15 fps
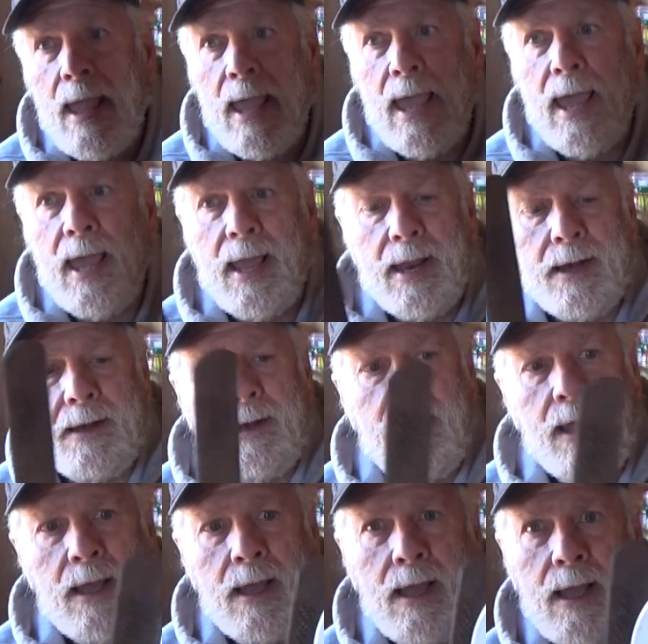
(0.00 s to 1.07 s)
and
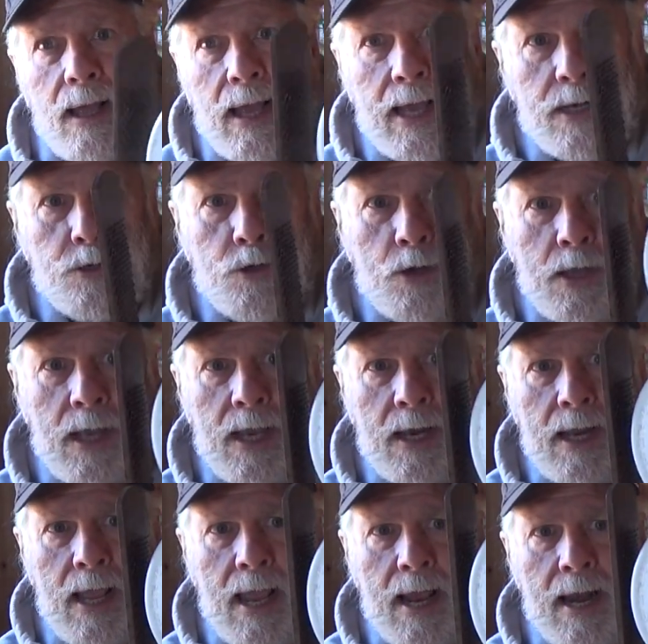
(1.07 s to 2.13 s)
I took
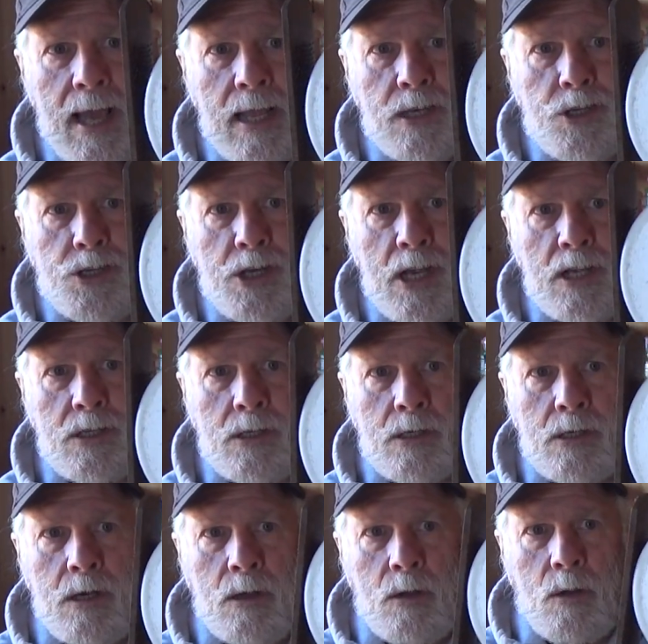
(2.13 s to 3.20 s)
it and I
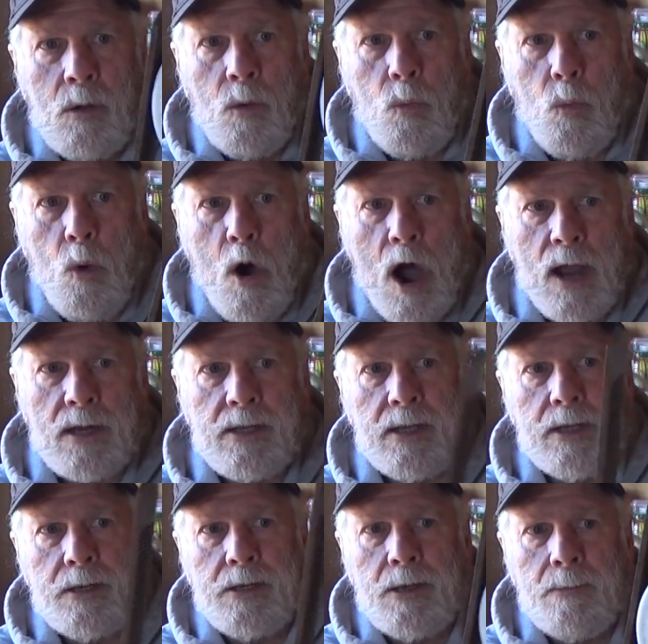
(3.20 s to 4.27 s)
just walked
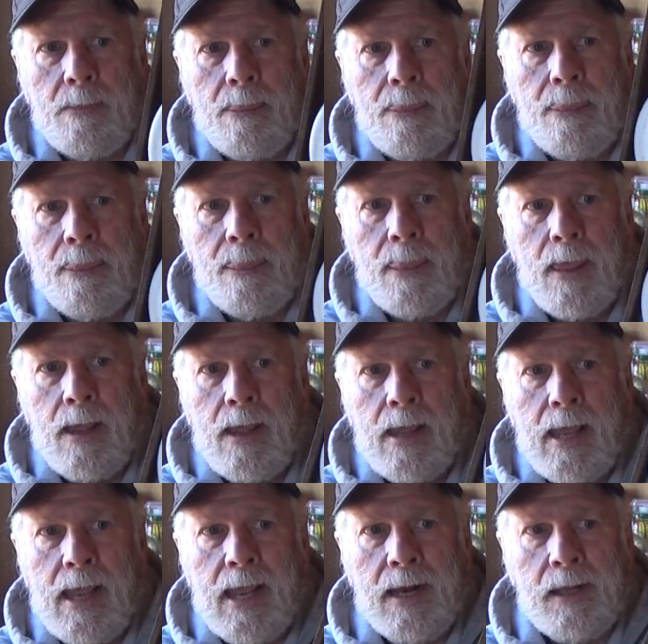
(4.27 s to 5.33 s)
it
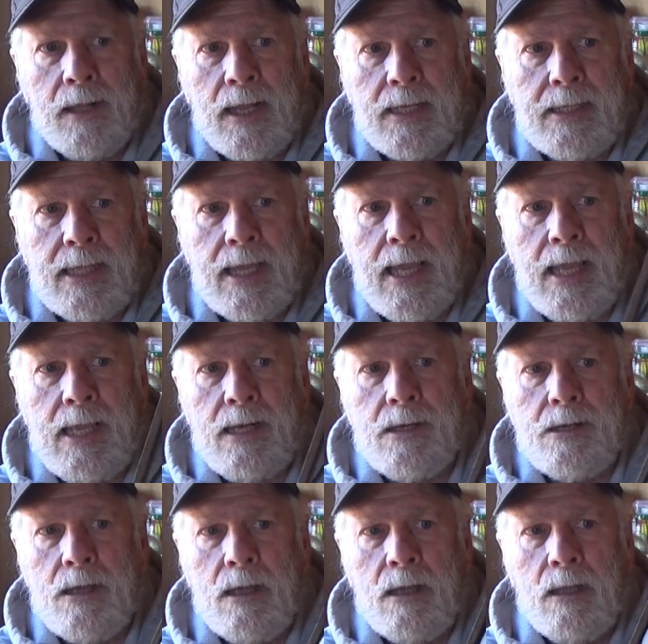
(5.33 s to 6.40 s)
and let the
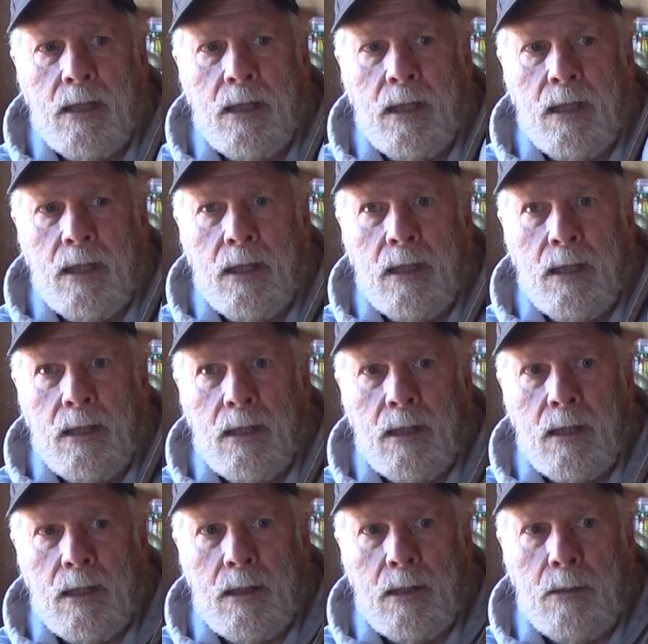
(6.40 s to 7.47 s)
heat
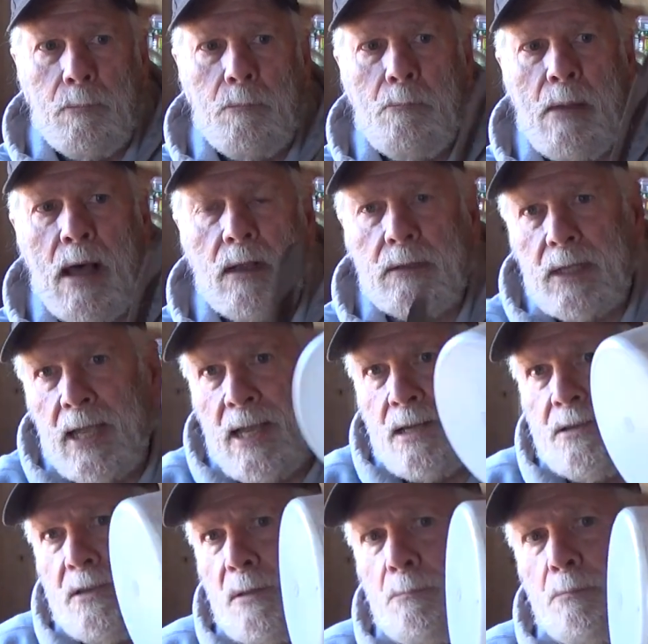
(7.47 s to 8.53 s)
melt into the